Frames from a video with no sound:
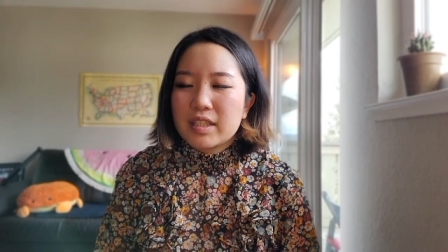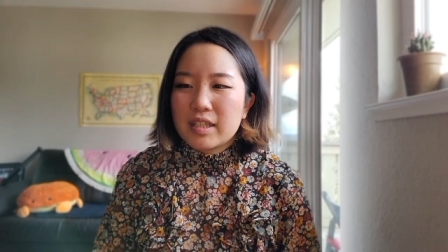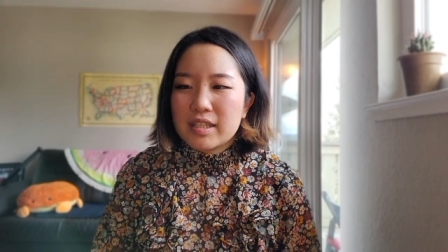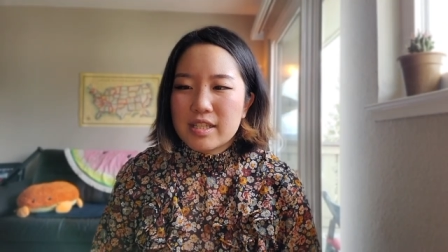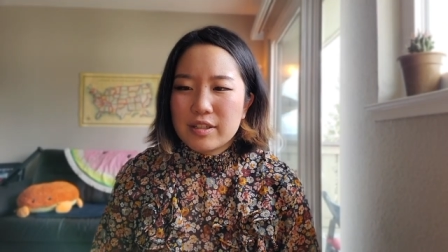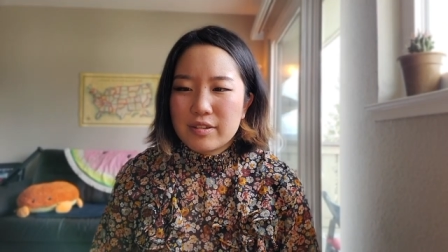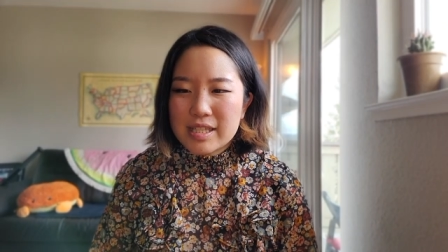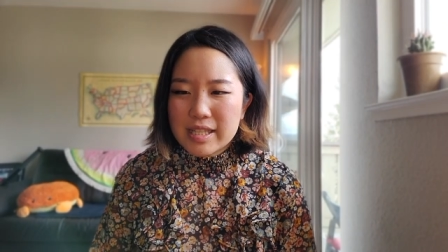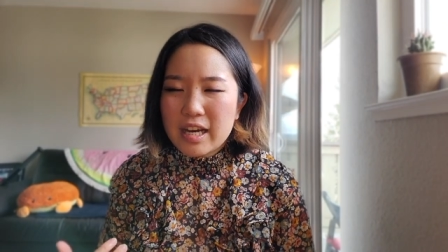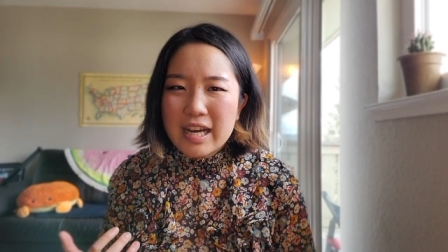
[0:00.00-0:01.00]
So it's
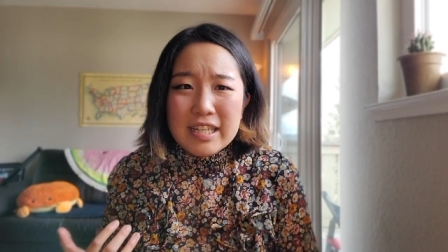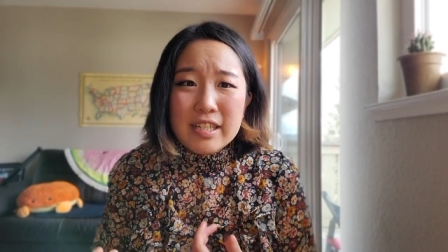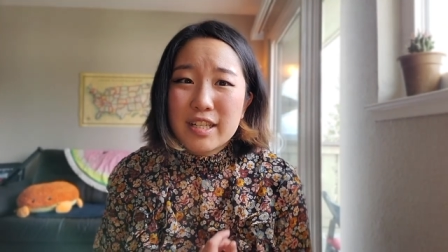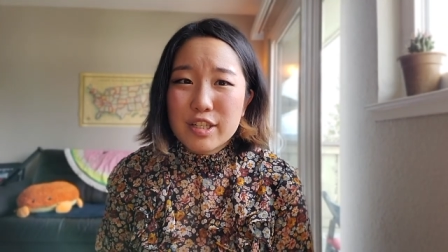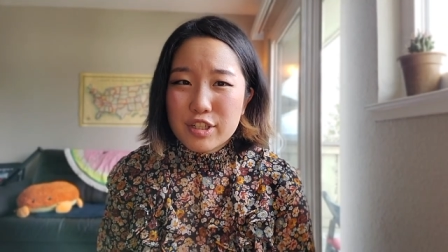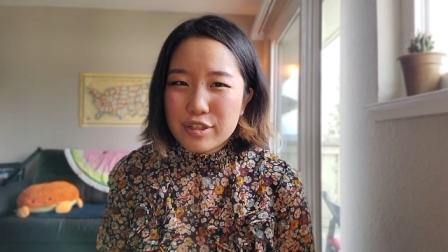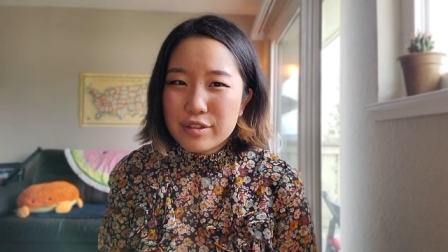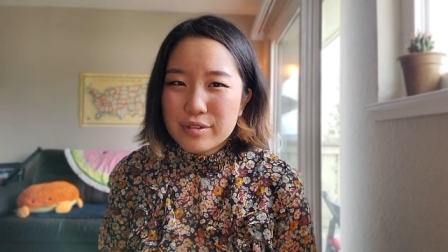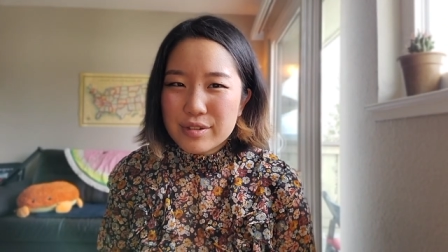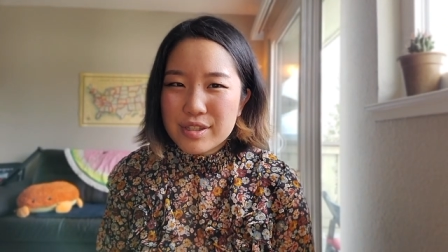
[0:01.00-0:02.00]
like, I didn't
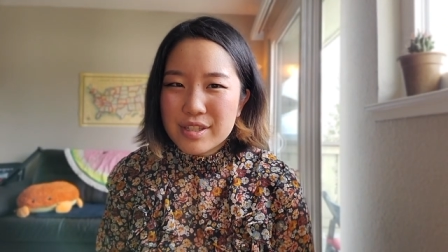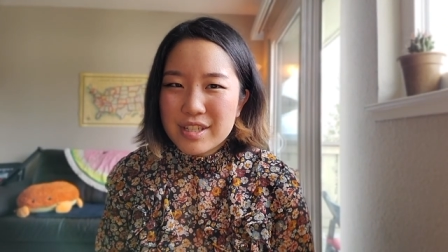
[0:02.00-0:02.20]
choose